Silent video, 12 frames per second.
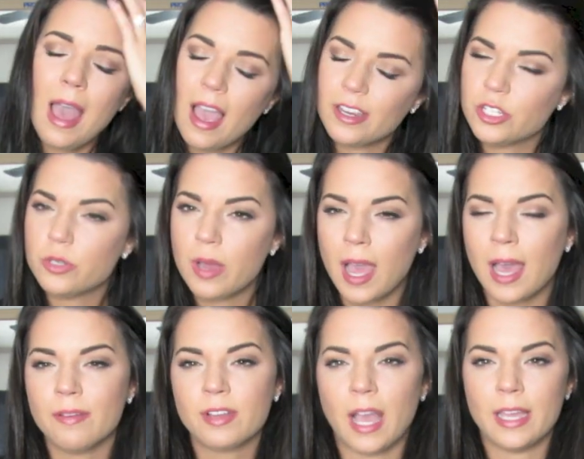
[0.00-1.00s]
I do
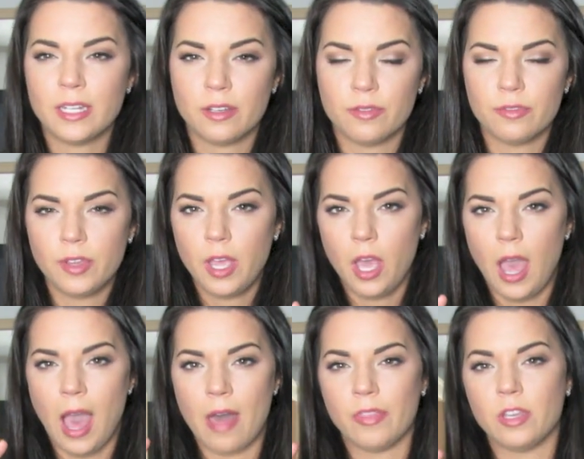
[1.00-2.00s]
have kind of
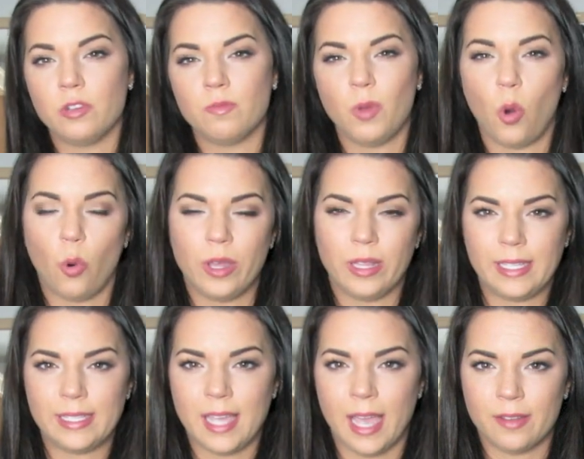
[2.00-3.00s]
on the
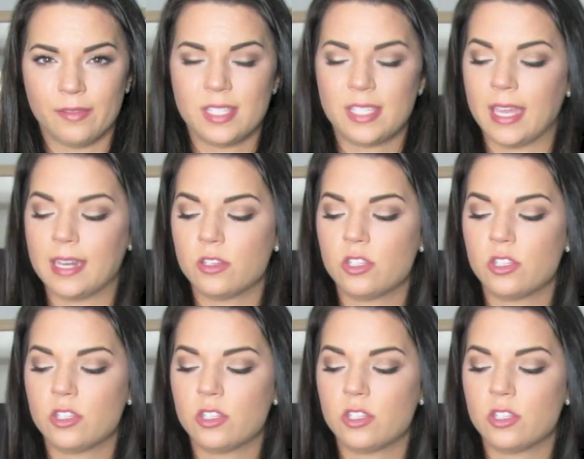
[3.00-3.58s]
oily side of skin,